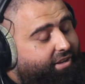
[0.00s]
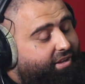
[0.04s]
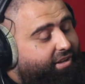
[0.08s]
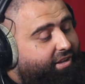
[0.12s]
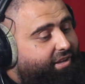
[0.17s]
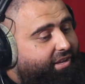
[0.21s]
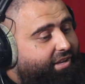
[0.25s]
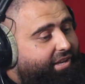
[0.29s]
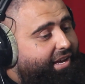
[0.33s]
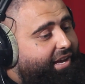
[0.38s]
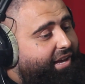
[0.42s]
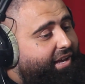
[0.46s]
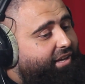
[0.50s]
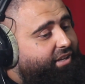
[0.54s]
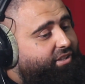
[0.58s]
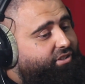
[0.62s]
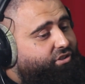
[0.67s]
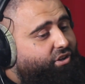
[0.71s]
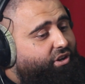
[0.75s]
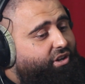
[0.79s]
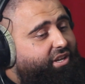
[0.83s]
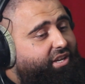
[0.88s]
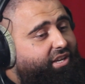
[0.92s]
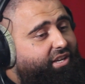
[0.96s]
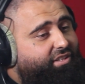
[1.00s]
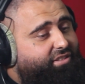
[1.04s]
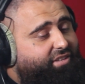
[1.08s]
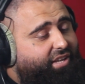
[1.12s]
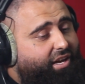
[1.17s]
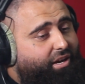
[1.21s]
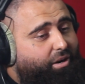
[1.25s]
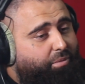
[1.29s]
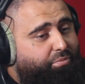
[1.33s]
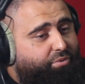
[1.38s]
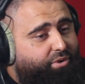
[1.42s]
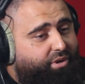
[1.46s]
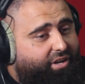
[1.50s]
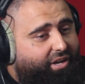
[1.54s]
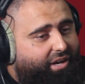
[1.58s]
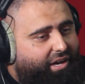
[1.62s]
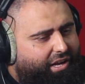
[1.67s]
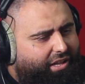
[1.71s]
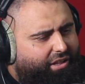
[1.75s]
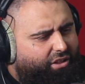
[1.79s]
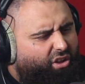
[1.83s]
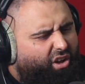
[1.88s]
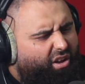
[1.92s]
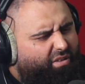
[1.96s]
Yeah, so he's had a pretty
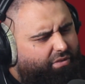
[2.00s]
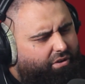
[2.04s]
hard life.